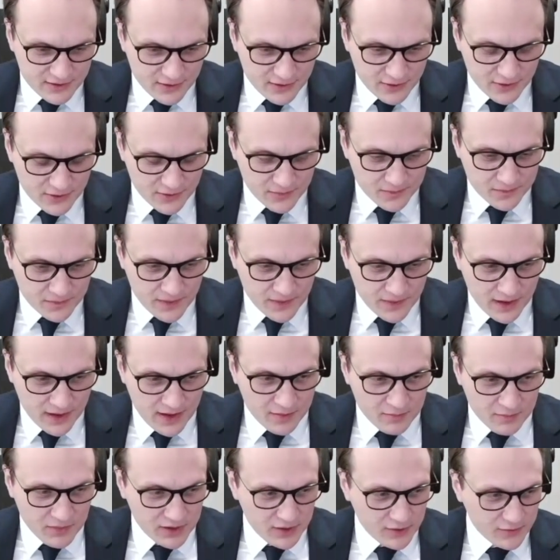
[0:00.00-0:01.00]
So
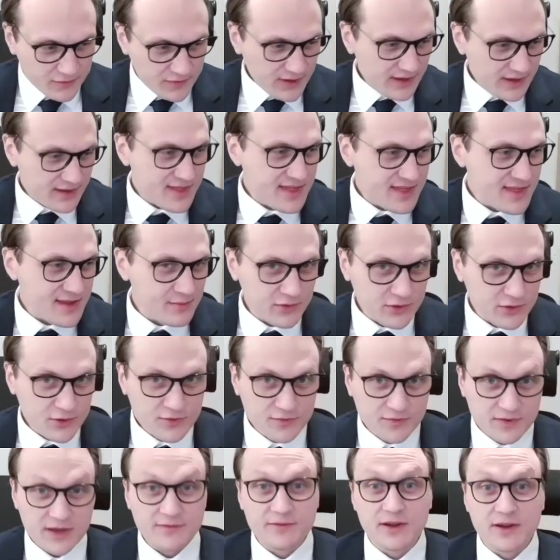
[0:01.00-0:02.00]
many of the
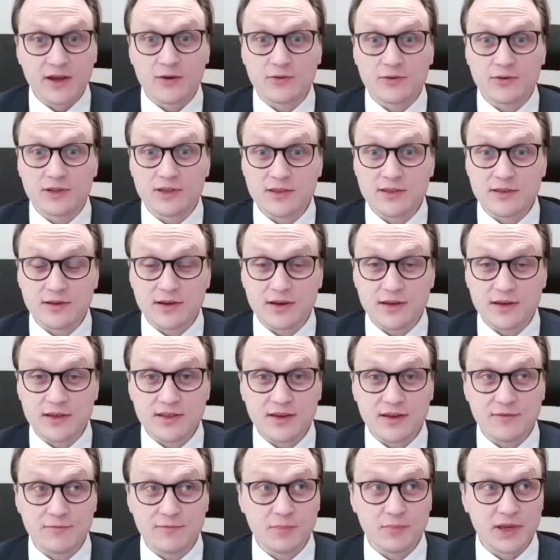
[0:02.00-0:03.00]
examples we have now
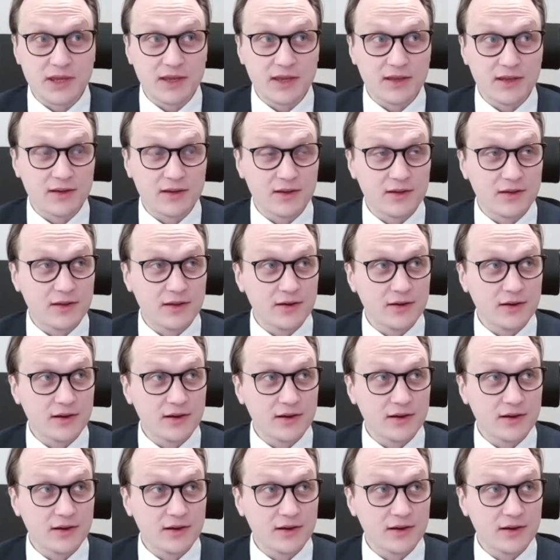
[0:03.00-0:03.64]
discussed have been